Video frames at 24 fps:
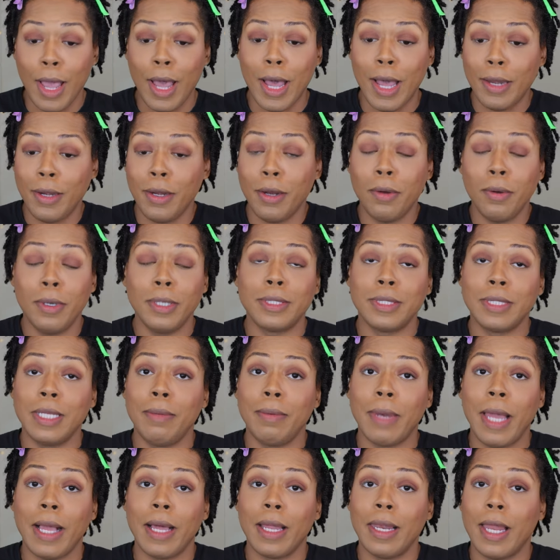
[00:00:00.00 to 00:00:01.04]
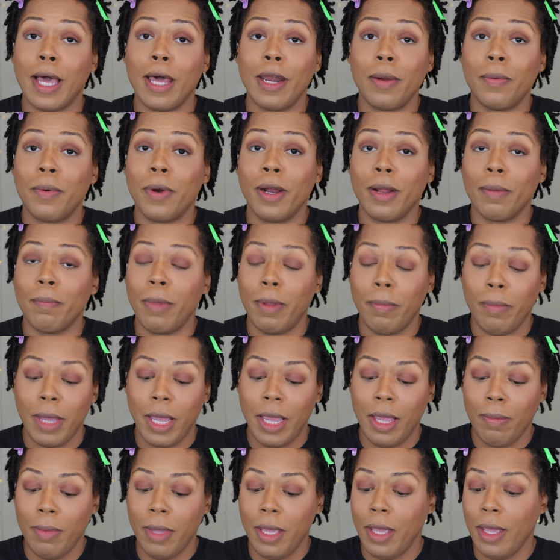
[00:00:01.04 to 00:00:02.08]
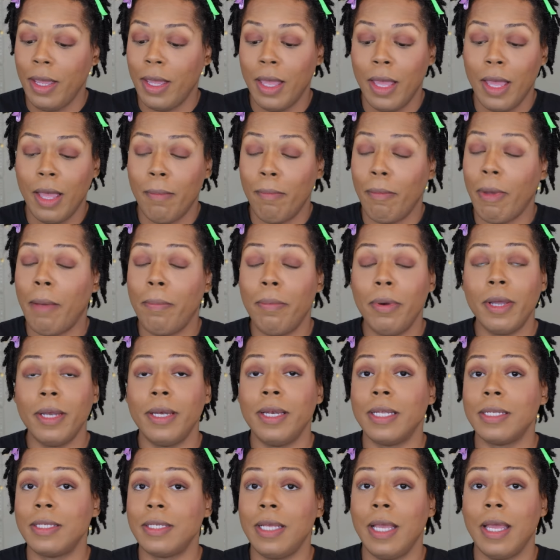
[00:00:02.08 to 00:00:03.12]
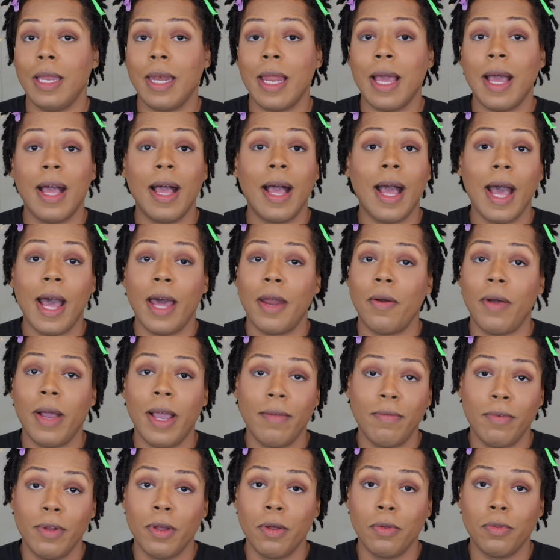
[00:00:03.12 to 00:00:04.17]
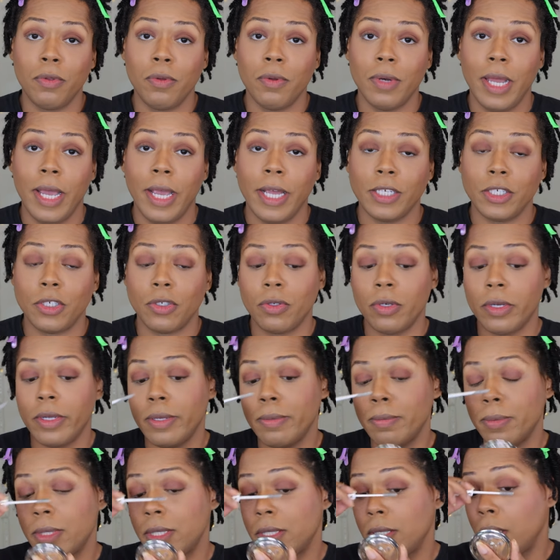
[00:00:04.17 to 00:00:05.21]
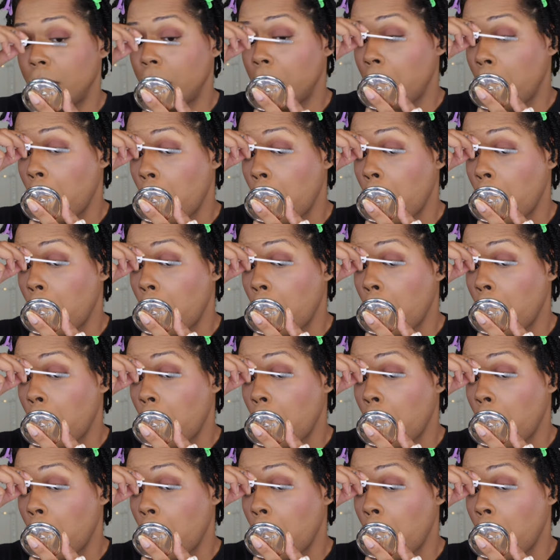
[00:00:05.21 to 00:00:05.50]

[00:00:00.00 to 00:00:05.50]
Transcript: I know it seemed like a lot of work, but baby, by putting this in now, I don't have to go through lash strips.